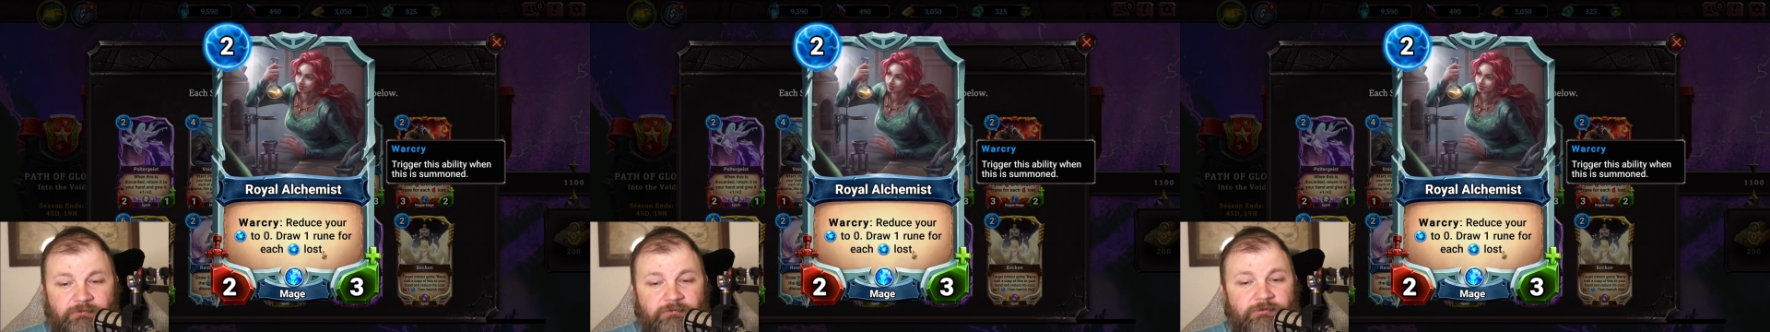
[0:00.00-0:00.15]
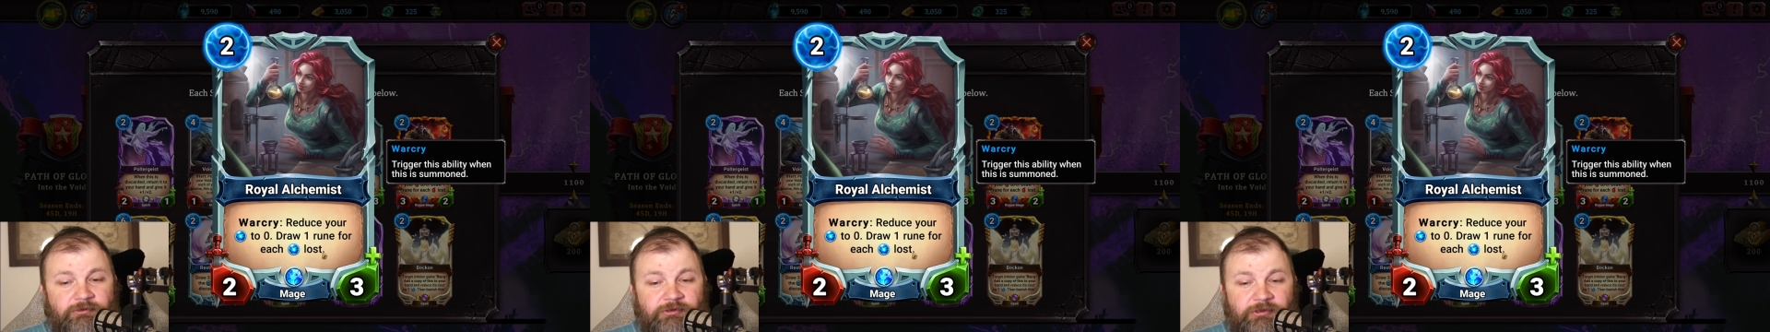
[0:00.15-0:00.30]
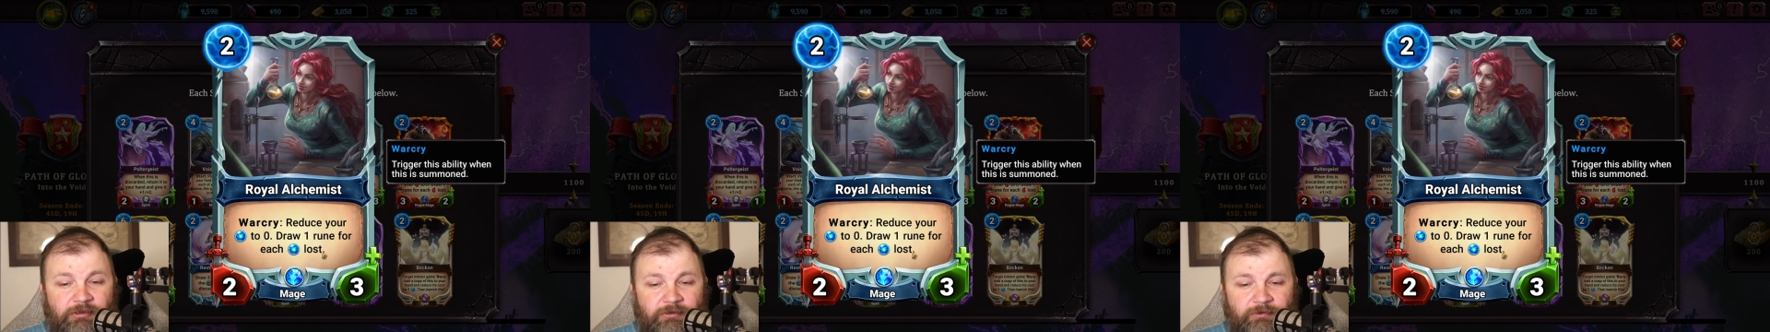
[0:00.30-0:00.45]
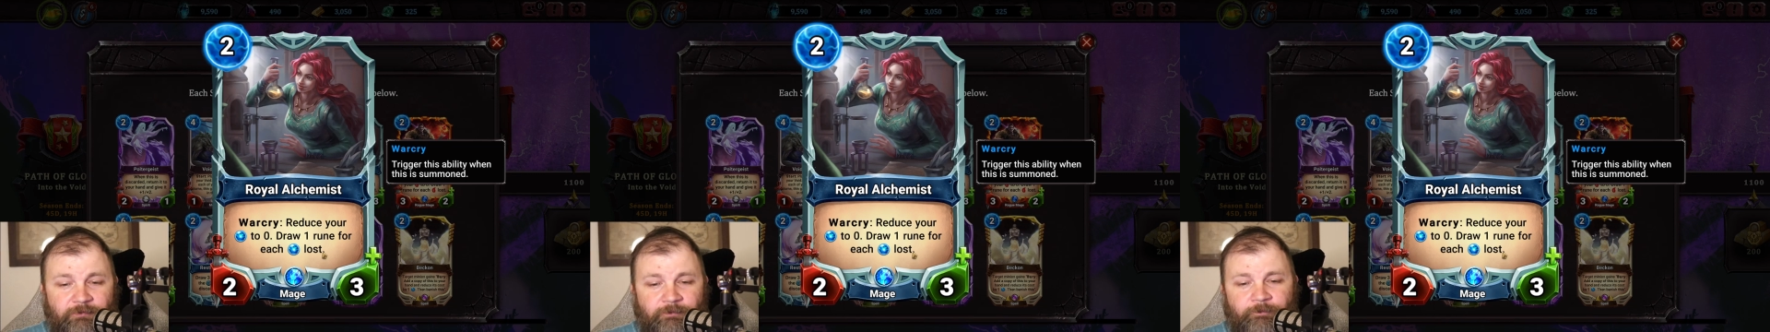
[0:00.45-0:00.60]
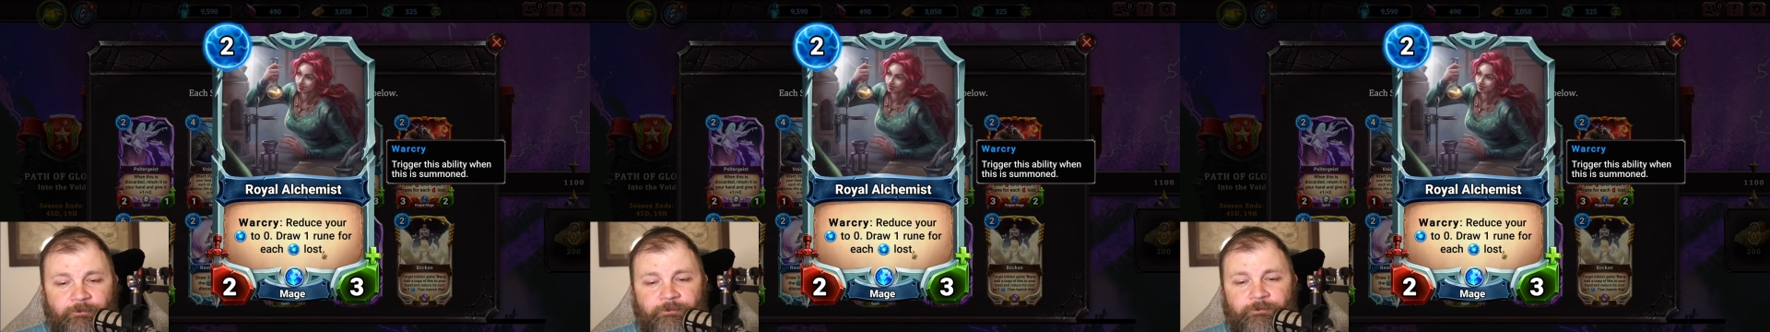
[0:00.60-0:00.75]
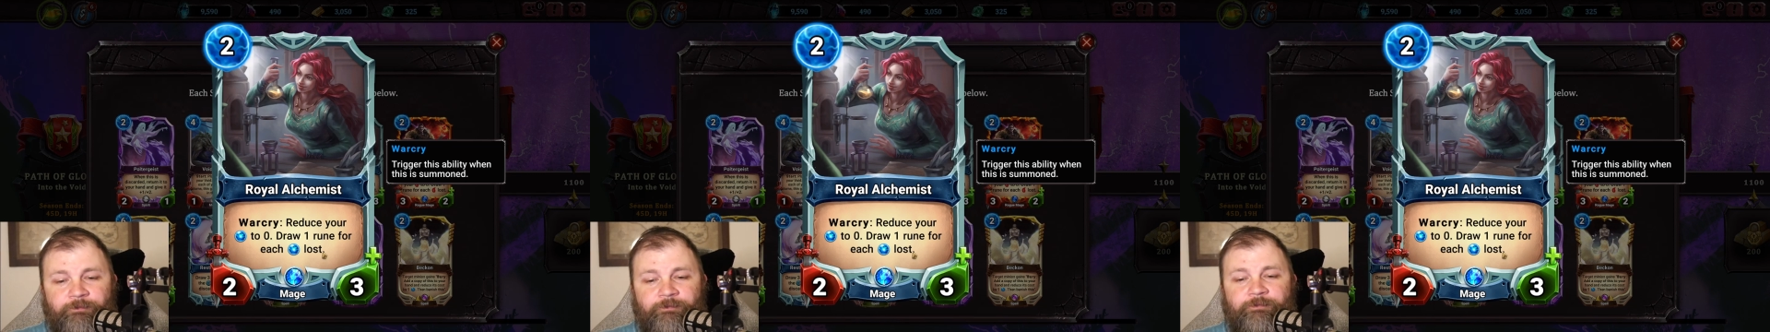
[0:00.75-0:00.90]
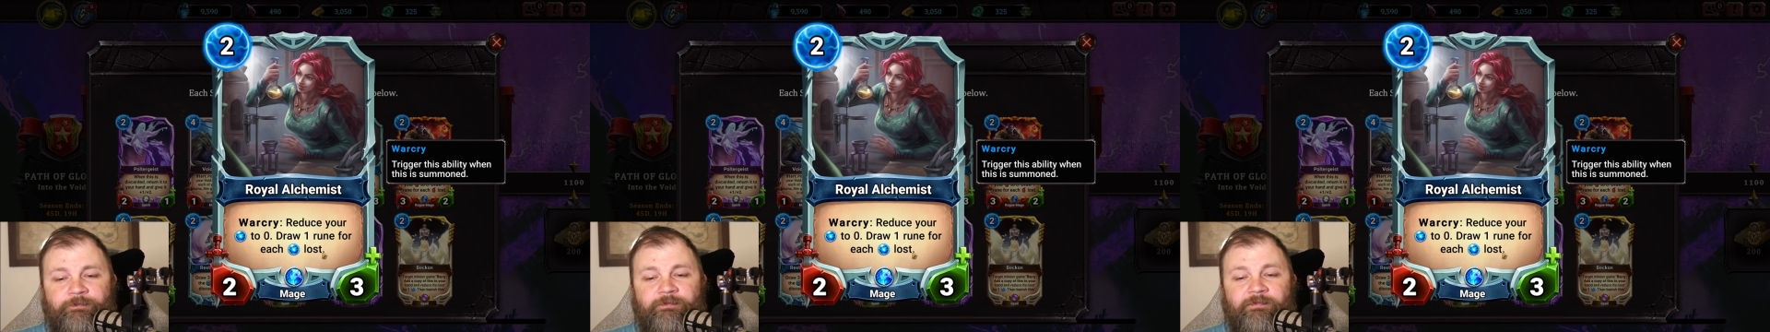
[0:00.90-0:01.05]
So,
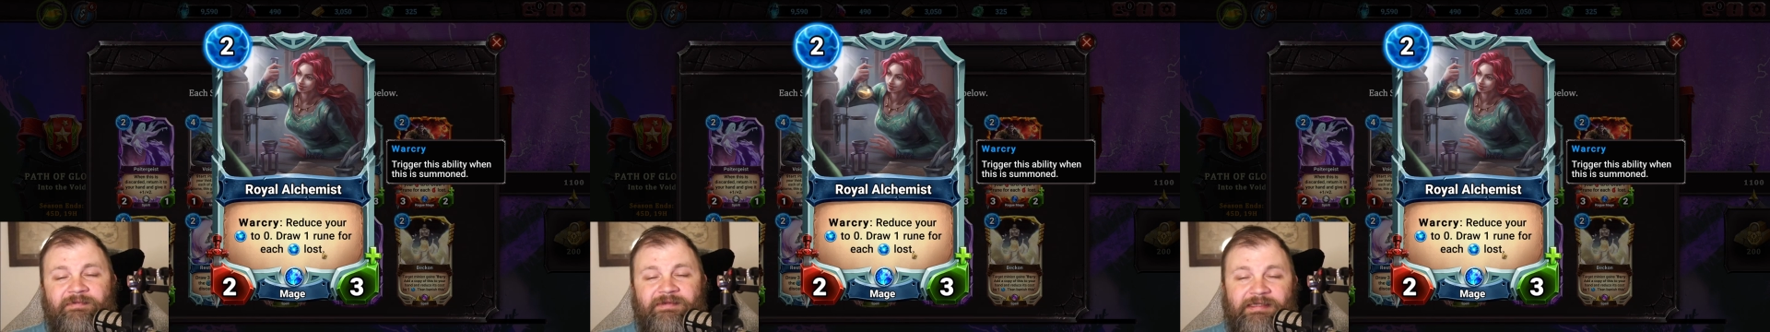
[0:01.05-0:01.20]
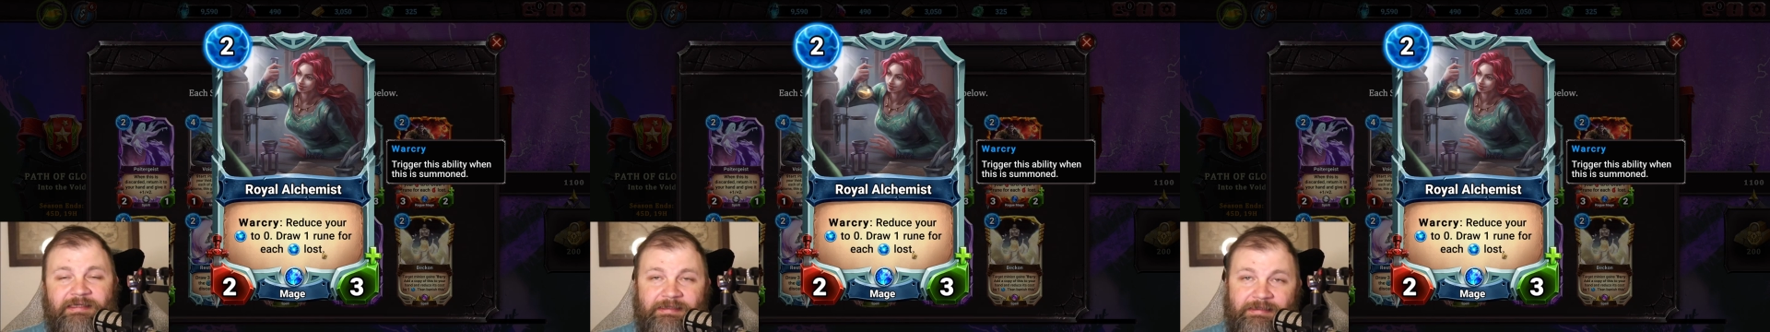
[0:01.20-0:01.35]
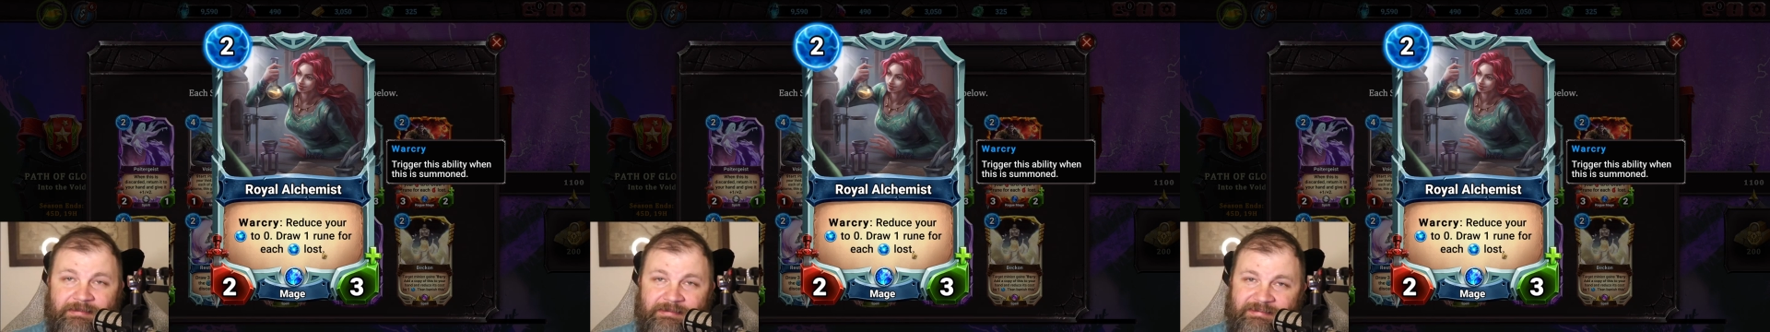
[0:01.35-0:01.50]
again,